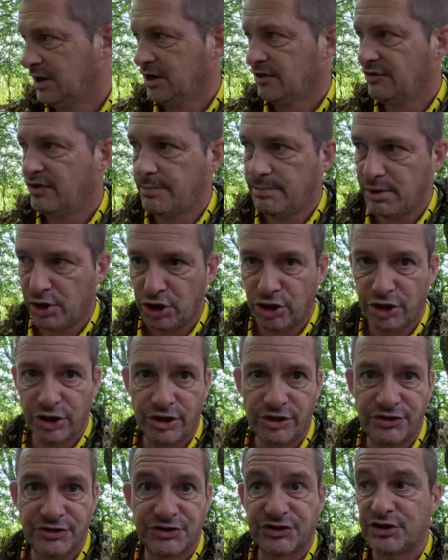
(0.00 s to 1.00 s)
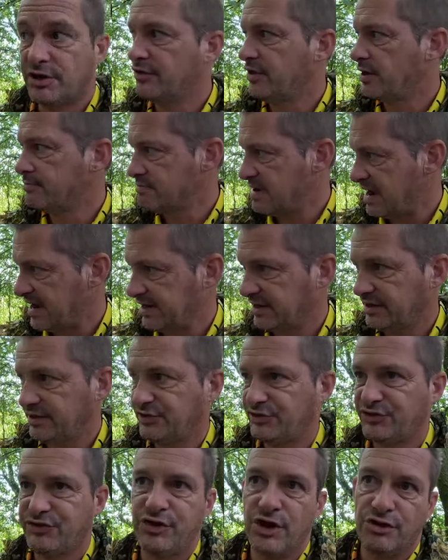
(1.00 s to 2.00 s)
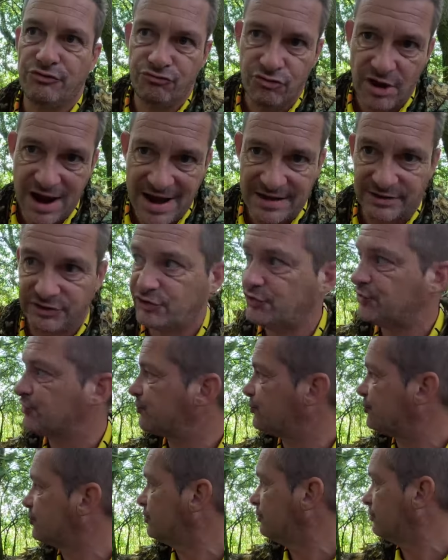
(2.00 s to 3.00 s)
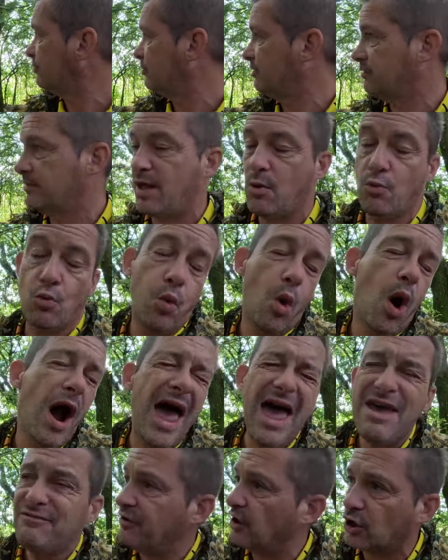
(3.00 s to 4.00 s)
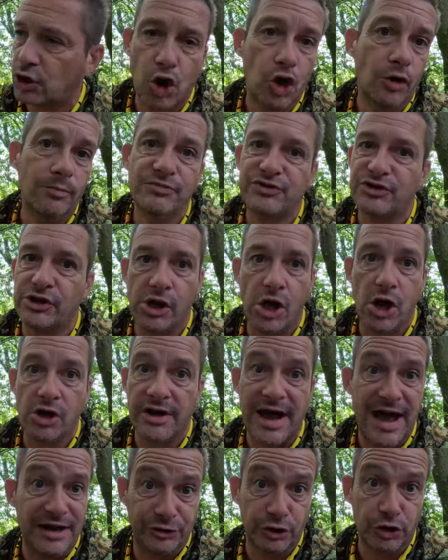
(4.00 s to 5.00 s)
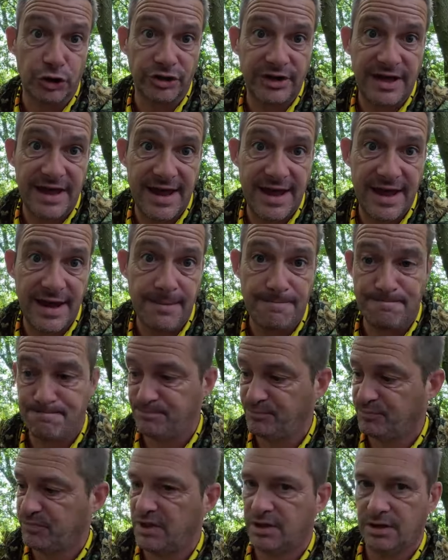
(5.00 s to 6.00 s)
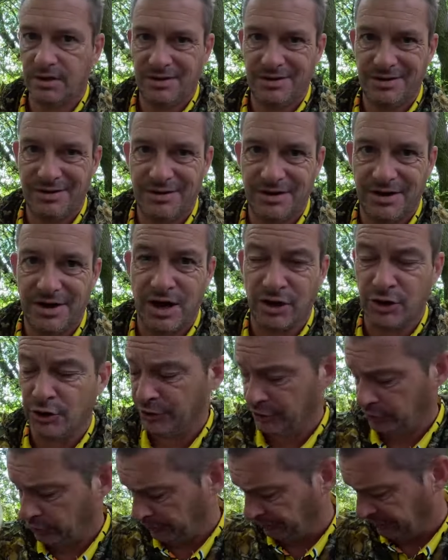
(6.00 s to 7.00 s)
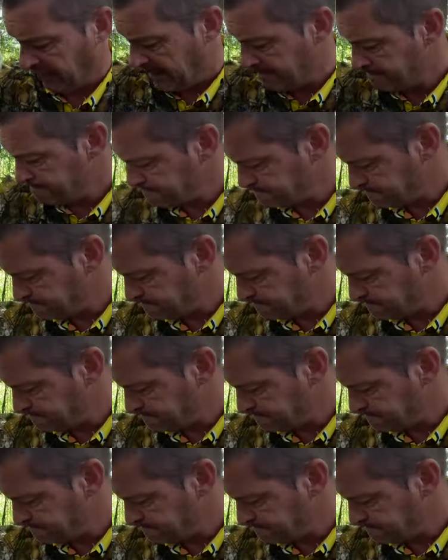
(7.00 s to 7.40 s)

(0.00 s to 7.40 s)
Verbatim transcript: the birds, the mice, the rats, whatever comes along, I don't care, are going to love them.